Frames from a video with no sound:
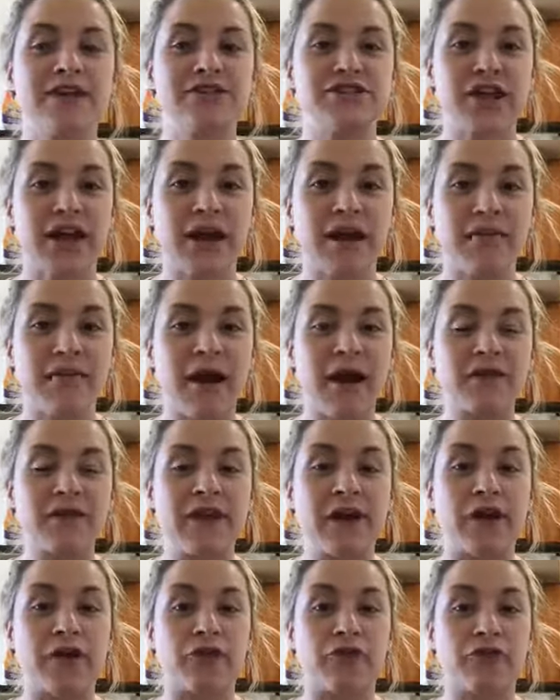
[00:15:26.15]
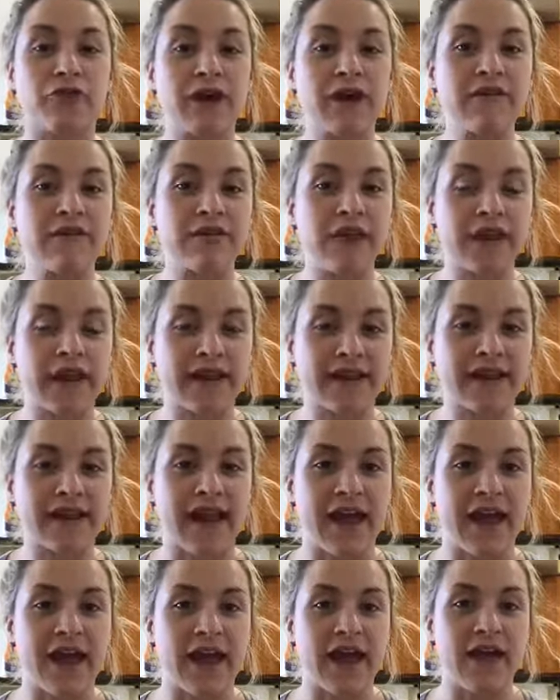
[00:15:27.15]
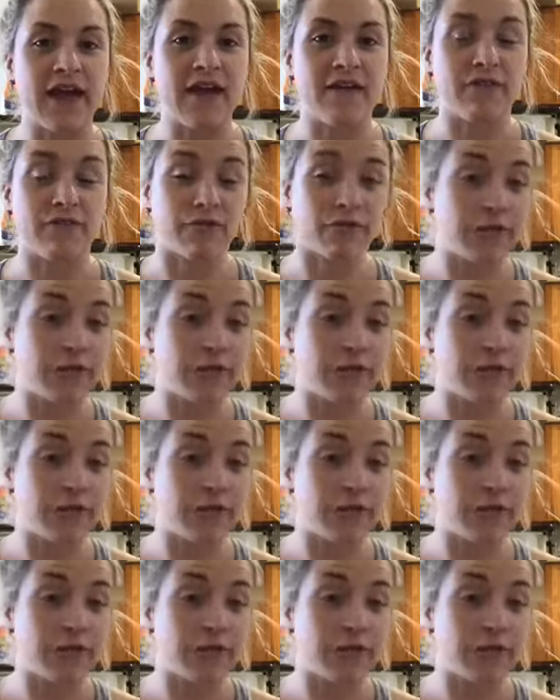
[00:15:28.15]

check them out. They're great for the next day.